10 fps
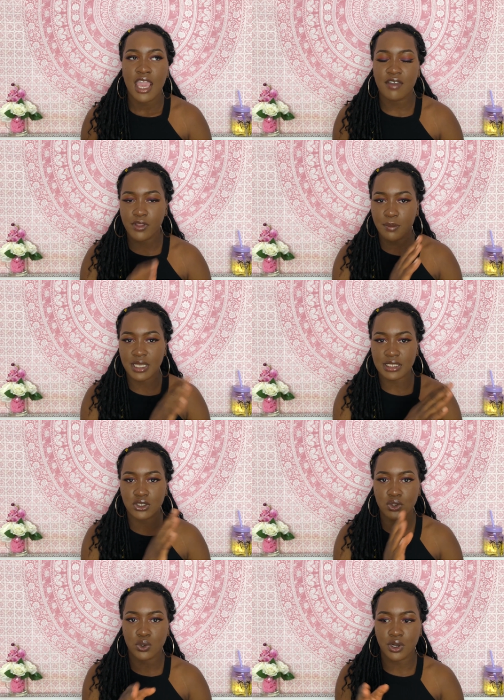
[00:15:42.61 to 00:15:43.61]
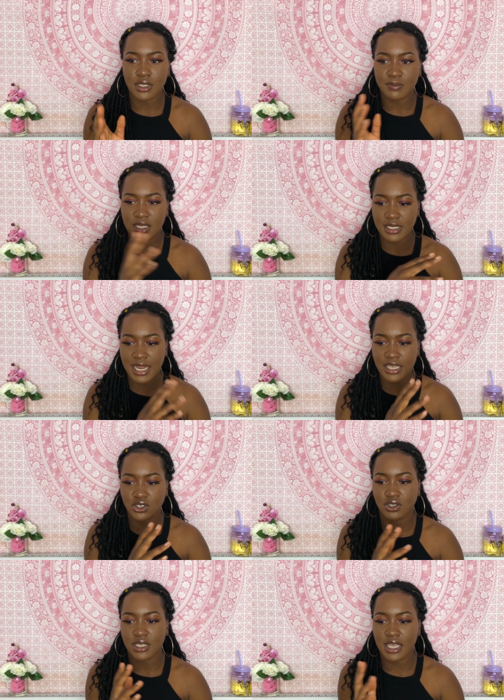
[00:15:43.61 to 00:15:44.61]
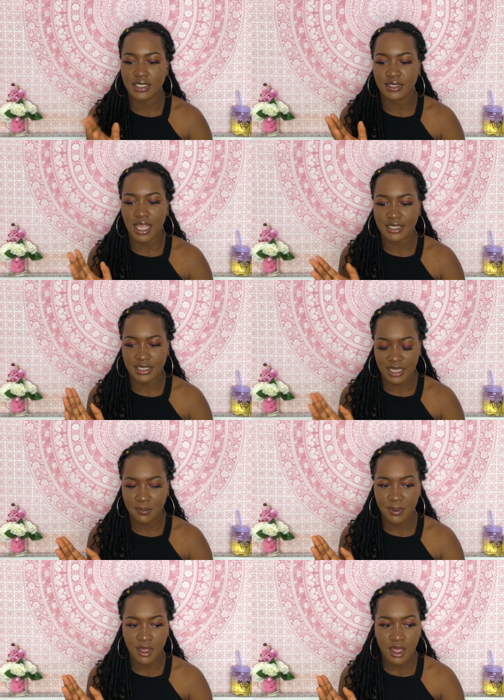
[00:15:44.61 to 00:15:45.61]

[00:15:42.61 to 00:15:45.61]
even though missing lectures isn't that deep,